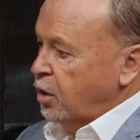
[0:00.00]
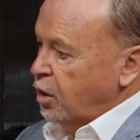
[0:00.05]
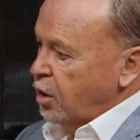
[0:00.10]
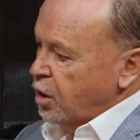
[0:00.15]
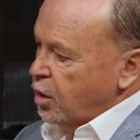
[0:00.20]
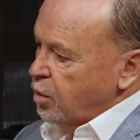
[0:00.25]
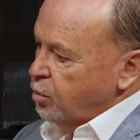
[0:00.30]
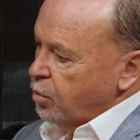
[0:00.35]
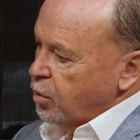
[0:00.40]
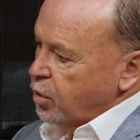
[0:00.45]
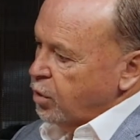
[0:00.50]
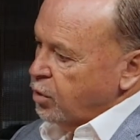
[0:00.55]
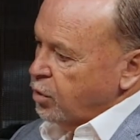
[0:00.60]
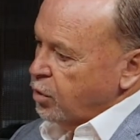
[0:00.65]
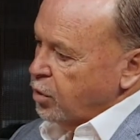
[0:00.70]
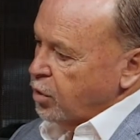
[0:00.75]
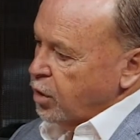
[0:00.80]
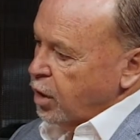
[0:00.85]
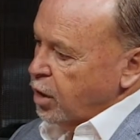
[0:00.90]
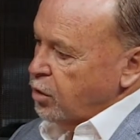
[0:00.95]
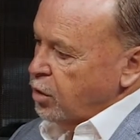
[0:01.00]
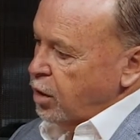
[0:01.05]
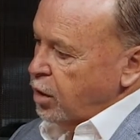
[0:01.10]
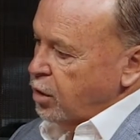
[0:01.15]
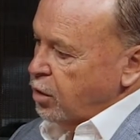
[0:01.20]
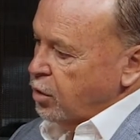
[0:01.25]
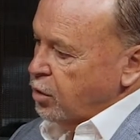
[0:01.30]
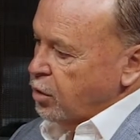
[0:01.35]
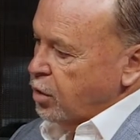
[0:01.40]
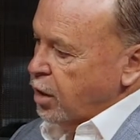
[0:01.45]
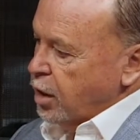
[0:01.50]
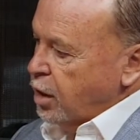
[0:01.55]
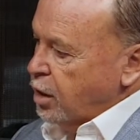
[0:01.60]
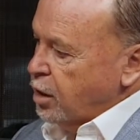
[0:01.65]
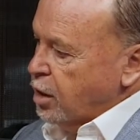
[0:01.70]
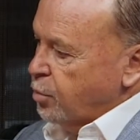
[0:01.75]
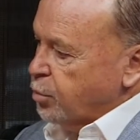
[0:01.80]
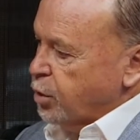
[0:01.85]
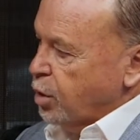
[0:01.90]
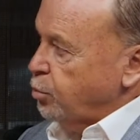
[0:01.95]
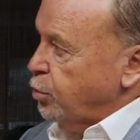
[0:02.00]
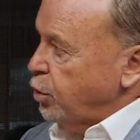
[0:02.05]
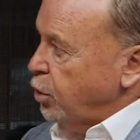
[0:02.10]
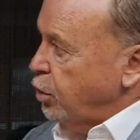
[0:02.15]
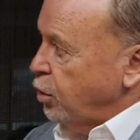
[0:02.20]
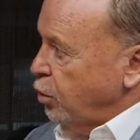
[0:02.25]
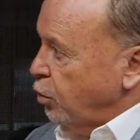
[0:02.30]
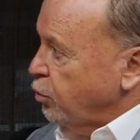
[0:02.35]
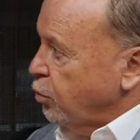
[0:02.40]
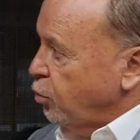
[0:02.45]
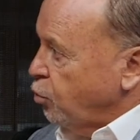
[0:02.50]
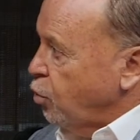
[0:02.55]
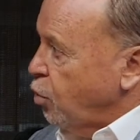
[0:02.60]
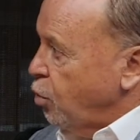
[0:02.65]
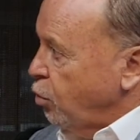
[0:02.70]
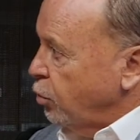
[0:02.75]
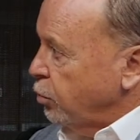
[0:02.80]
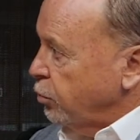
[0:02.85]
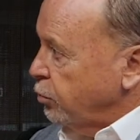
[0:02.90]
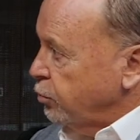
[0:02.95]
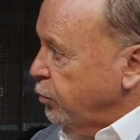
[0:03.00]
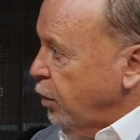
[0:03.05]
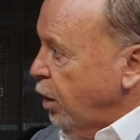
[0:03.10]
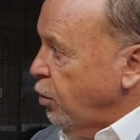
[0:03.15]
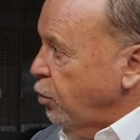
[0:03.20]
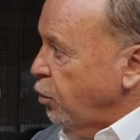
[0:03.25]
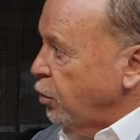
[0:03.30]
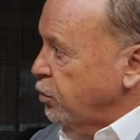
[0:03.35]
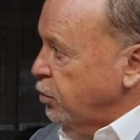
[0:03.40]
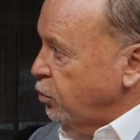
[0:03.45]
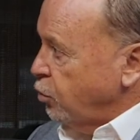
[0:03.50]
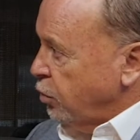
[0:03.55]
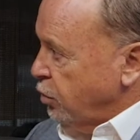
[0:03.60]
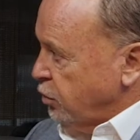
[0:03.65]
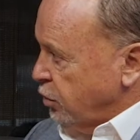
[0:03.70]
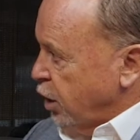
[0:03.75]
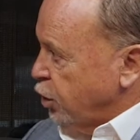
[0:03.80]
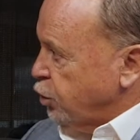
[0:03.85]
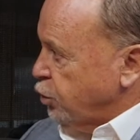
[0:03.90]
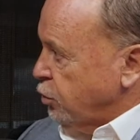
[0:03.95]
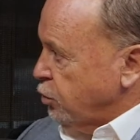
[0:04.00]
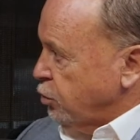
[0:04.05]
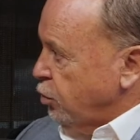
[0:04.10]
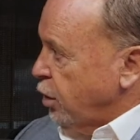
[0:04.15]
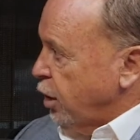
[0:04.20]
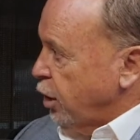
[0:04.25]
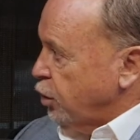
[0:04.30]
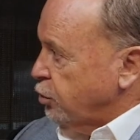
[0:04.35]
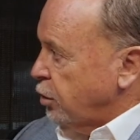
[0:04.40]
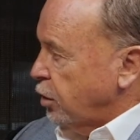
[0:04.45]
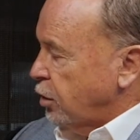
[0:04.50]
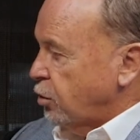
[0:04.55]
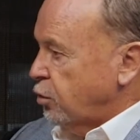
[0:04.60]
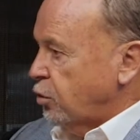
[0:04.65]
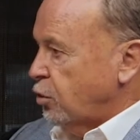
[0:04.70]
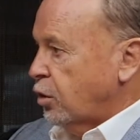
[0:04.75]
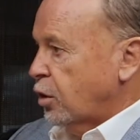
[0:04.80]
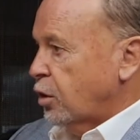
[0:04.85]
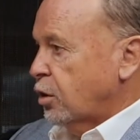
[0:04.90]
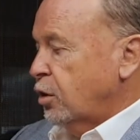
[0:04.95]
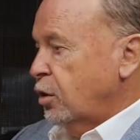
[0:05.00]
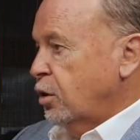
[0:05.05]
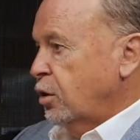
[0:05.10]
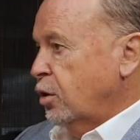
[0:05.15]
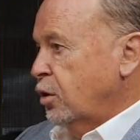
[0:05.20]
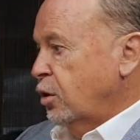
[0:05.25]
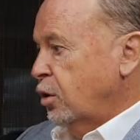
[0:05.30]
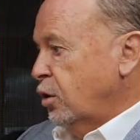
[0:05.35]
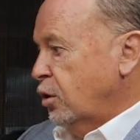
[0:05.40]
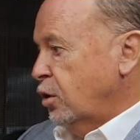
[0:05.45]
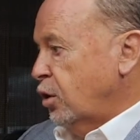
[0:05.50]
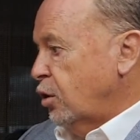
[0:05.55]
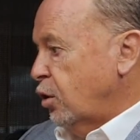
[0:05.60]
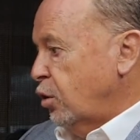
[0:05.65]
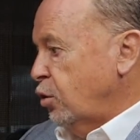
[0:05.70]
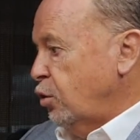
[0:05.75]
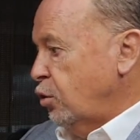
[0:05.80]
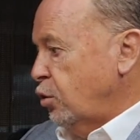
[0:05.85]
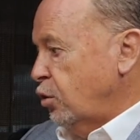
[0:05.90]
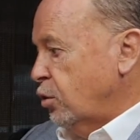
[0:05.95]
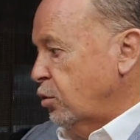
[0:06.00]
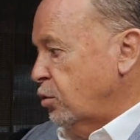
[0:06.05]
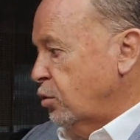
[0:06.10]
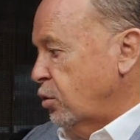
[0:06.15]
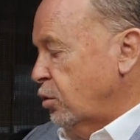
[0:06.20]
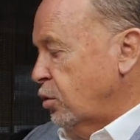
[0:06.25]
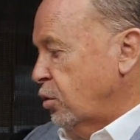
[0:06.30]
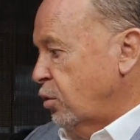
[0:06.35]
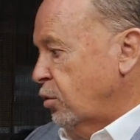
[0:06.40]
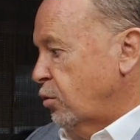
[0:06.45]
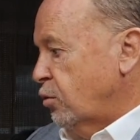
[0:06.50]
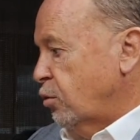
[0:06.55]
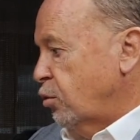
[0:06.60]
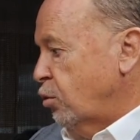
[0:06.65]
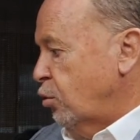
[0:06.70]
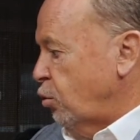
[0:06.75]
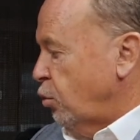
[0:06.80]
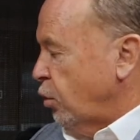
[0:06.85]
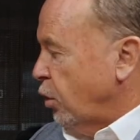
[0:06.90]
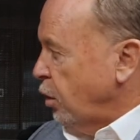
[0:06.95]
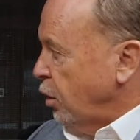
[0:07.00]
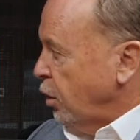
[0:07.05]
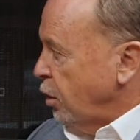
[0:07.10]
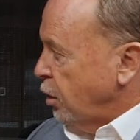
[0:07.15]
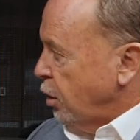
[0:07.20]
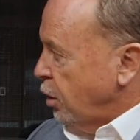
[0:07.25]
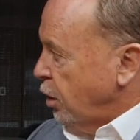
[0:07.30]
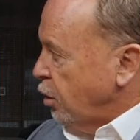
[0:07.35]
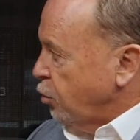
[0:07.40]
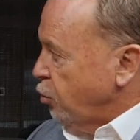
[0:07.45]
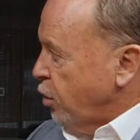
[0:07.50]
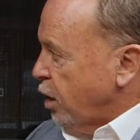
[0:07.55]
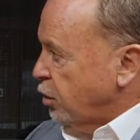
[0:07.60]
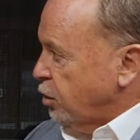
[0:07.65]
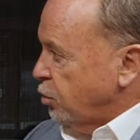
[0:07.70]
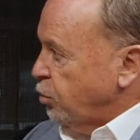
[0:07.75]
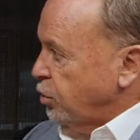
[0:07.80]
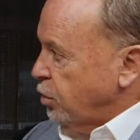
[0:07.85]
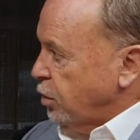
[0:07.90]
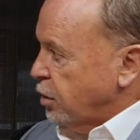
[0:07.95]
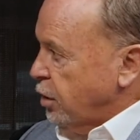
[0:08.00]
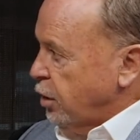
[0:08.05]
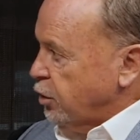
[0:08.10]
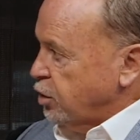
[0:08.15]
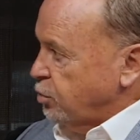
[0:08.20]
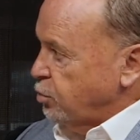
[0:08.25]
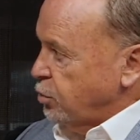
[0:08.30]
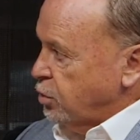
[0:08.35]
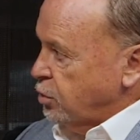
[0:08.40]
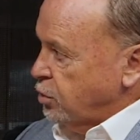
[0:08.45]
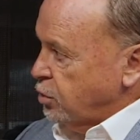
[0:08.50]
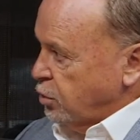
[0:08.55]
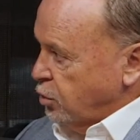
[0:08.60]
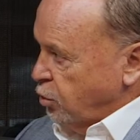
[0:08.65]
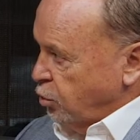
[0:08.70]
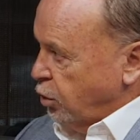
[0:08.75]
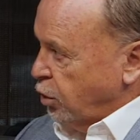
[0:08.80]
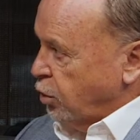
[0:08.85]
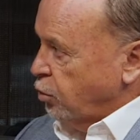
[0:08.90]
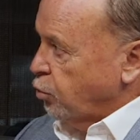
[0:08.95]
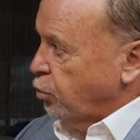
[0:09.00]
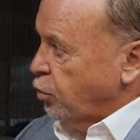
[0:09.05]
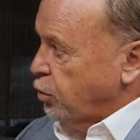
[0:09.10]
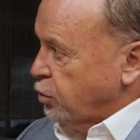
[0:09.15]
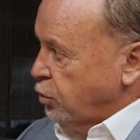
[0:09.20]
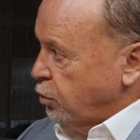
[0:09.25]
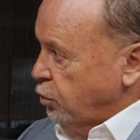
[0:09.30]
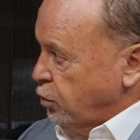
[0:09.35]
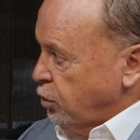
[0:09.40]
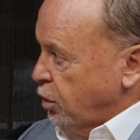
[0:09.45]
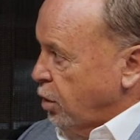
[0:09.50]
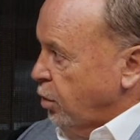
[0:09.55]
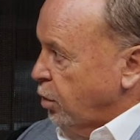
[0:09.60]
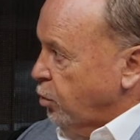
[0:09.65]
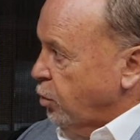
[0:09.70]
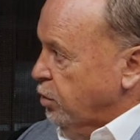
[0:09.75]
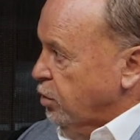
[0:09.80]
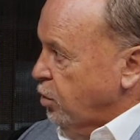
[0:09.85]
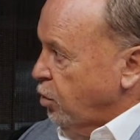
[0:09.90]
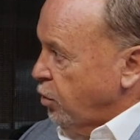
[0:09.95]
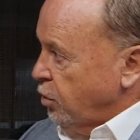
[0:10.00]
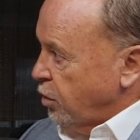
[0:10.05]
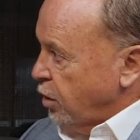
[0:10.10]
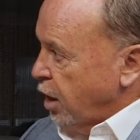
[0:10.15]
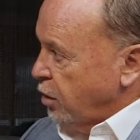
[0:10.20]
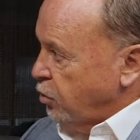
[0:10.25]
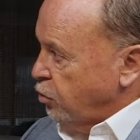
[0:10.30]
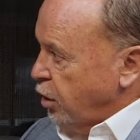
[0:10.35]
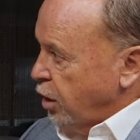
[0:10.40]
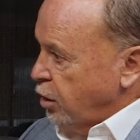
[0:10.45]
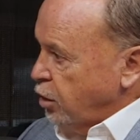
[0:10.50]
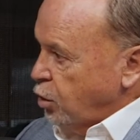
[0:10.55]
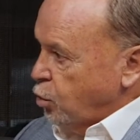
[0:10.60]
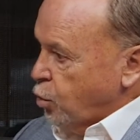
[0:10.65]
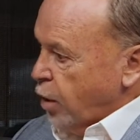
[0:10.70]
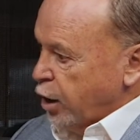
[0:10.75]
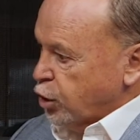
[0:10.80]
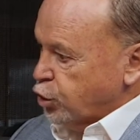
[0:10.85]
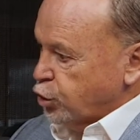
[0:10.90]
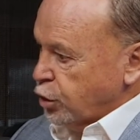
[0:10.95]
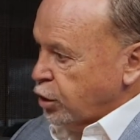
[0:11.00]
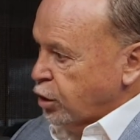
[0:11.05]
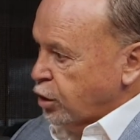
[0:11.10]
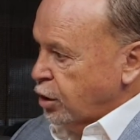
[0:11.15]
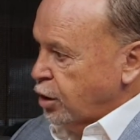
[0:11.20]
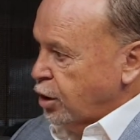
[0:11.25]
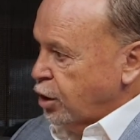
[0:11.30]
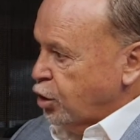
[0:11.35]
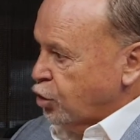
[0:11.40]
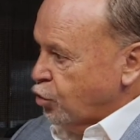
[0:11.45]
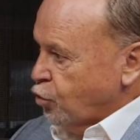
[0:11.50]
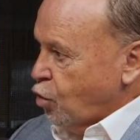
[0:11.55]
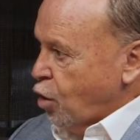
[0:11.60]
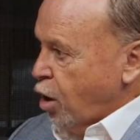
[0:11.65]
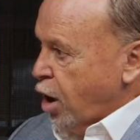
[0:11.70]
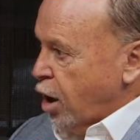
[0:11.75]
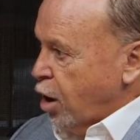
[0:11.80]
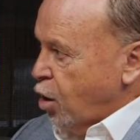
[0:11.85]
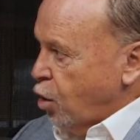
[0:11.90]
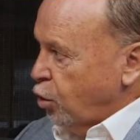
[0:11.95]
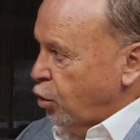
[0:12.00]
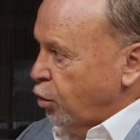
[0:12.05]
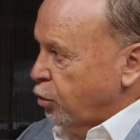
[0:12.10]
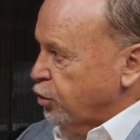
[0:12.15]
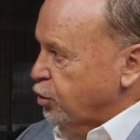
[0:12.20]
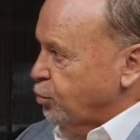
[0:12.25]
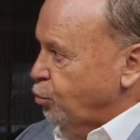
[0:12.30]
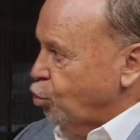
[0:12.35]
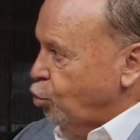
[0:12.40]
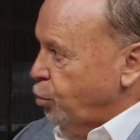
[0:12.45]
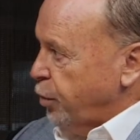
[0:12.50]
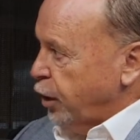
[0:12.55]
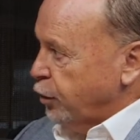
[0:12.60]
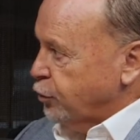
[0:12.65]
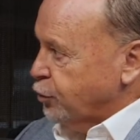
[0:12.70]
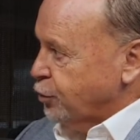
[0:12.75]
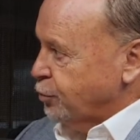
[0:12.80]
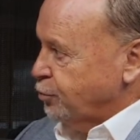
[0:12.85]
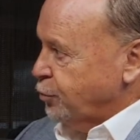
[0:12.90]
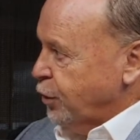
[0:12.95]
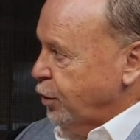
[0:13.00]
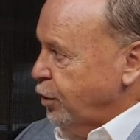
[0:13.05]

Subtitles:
And then they end up competing on the wrong areas. The organisation's not actually learning. You learn through interacting with your customers, doing your research, knowing what's going on, and then you actually try a whole lot of small bets.